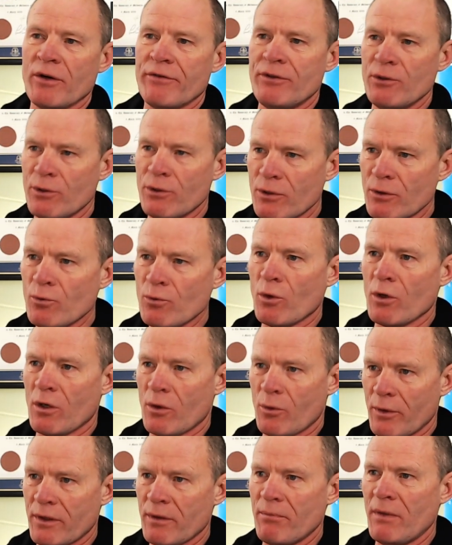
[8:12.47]
If you can
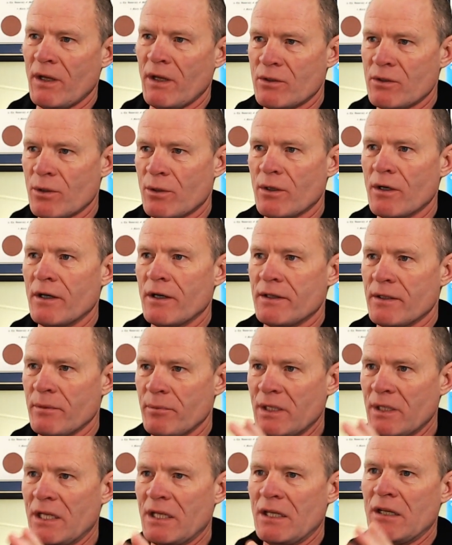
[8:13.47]
work with a mentor at the
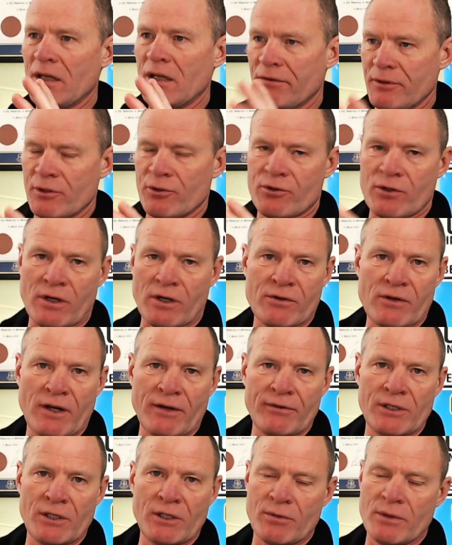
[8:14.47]
beginning of your truck
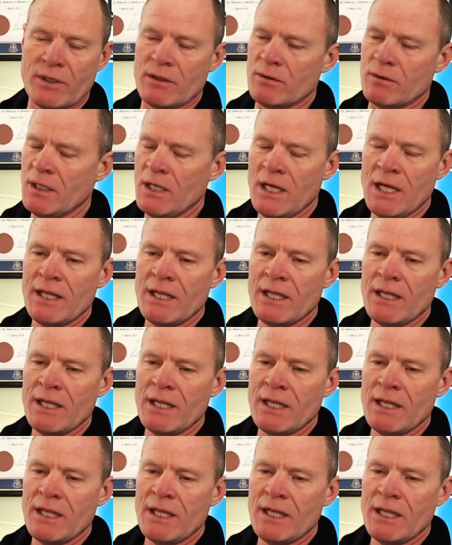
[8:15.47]
driving career,